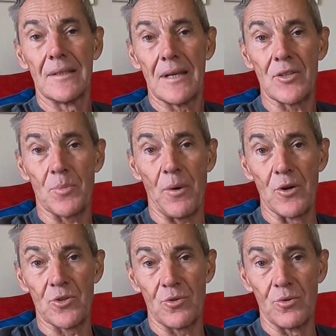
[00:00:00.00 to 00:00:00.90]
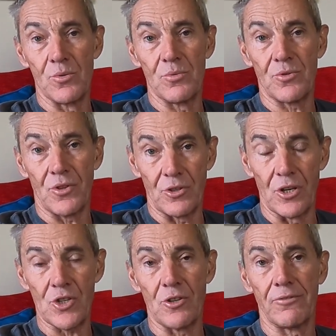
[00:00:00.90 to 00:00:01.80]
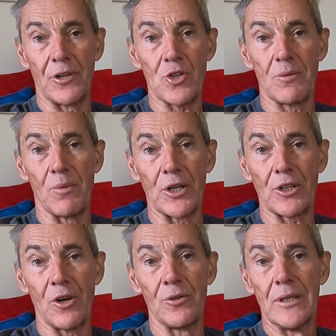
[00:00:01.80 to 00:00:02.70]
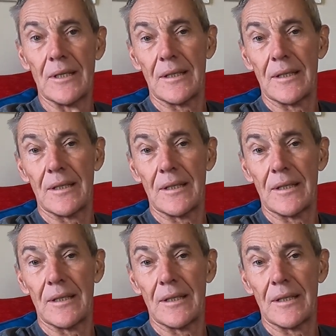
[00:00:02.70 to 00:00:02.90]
as opposed to the traditional finish in Monaco.